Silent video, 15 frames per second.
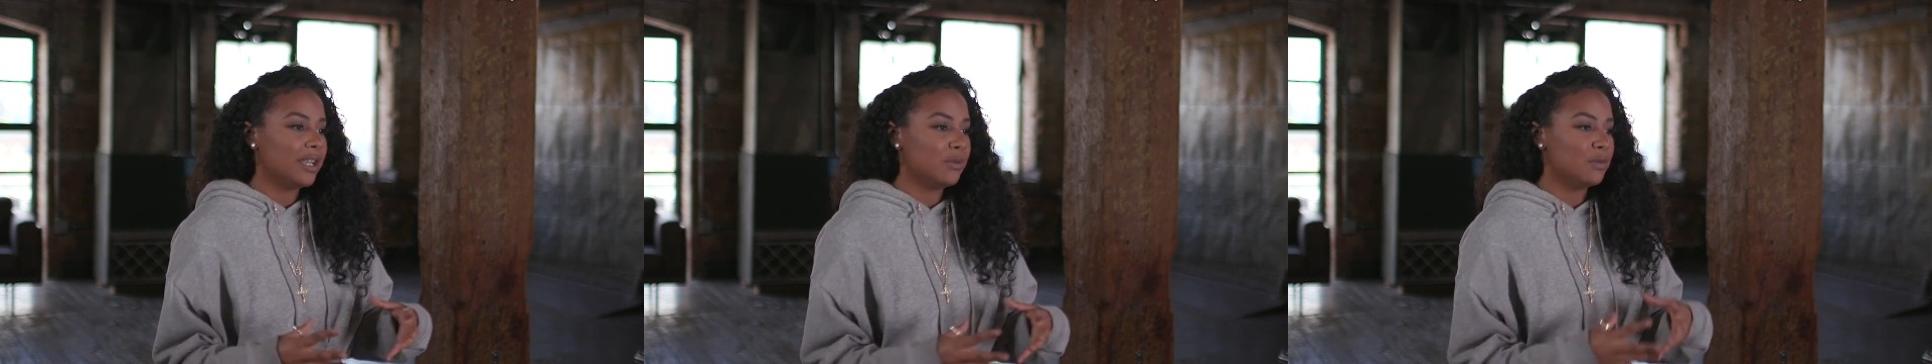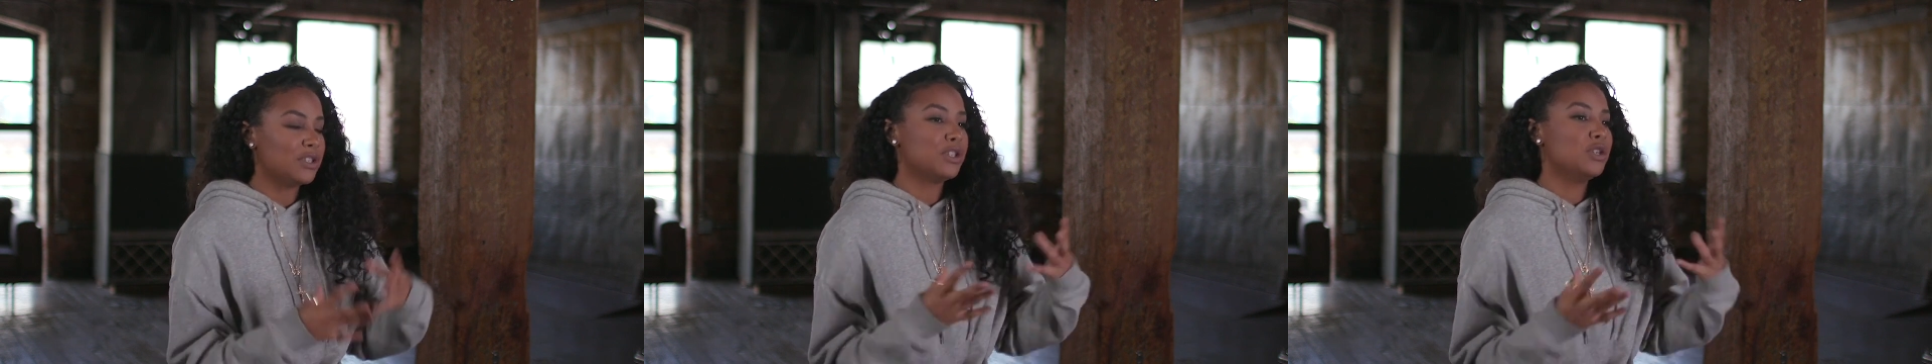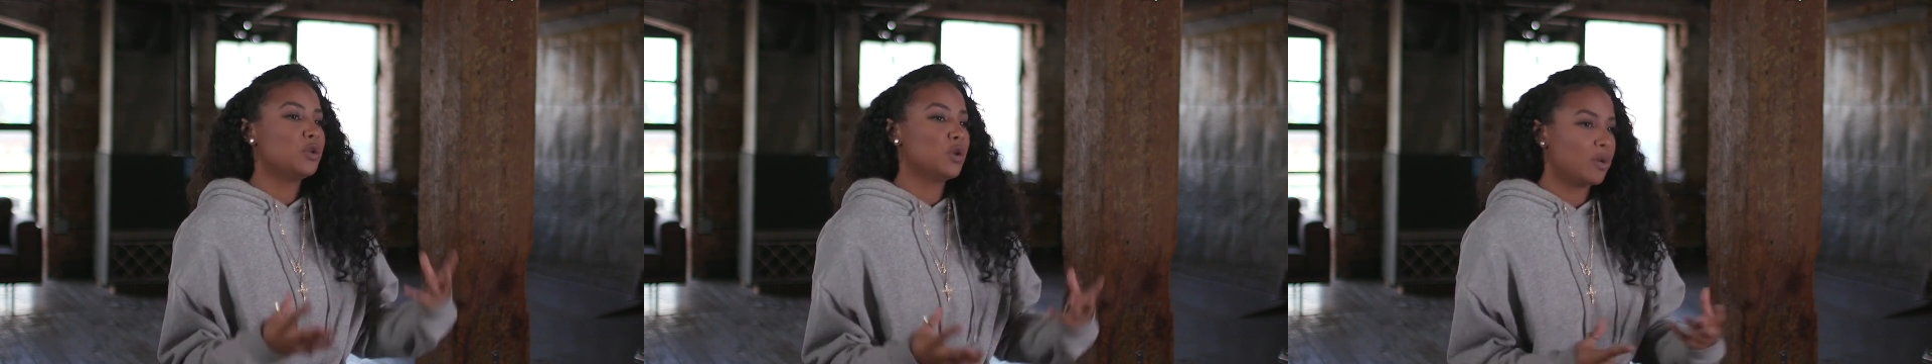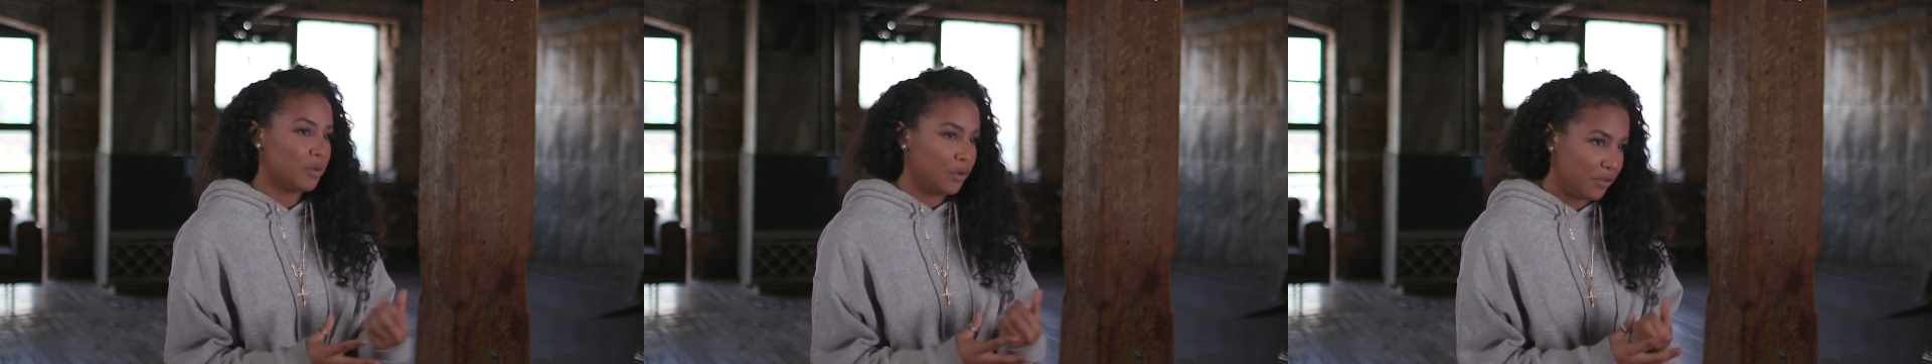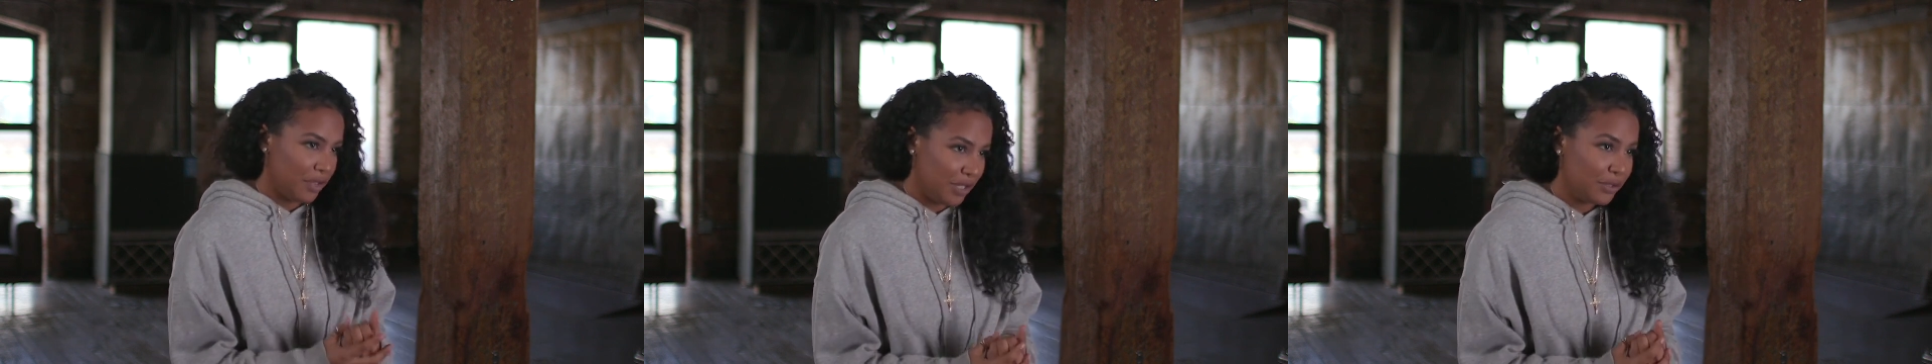it was a
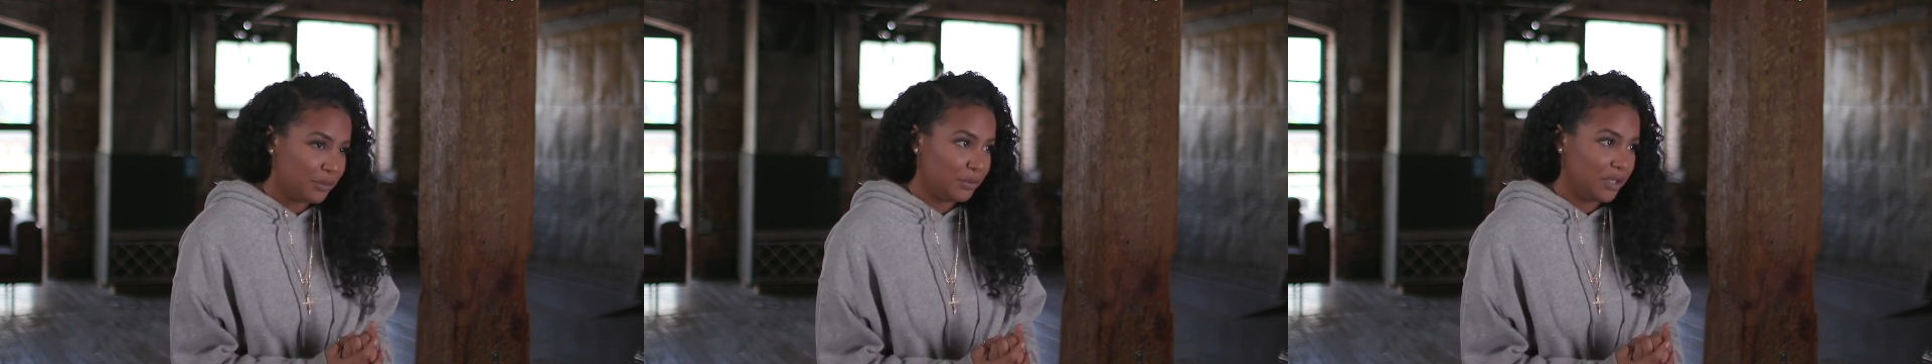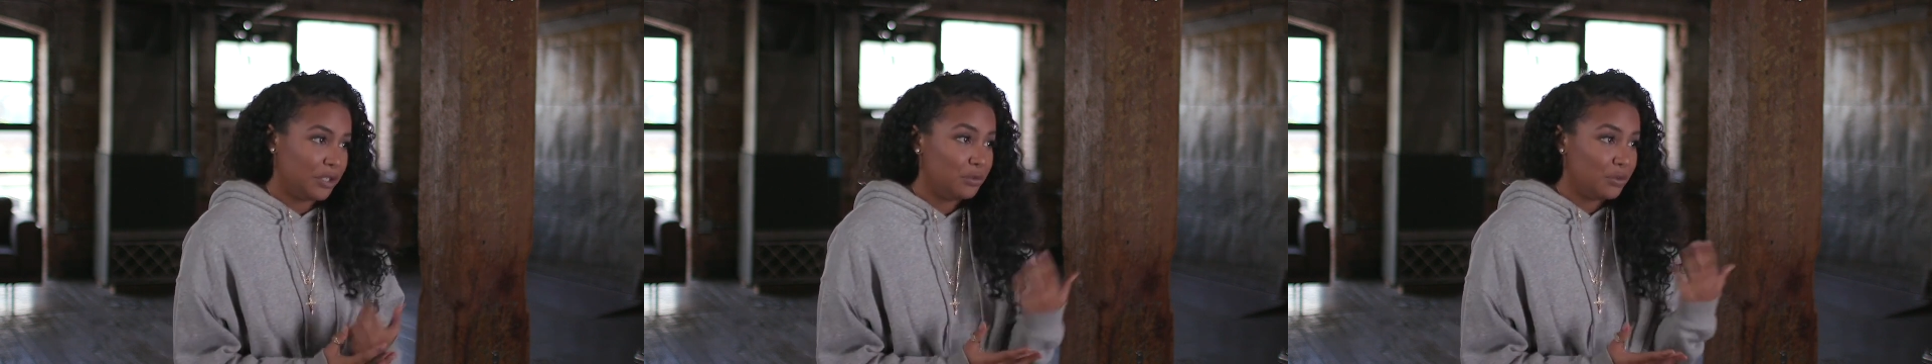normal thing to read.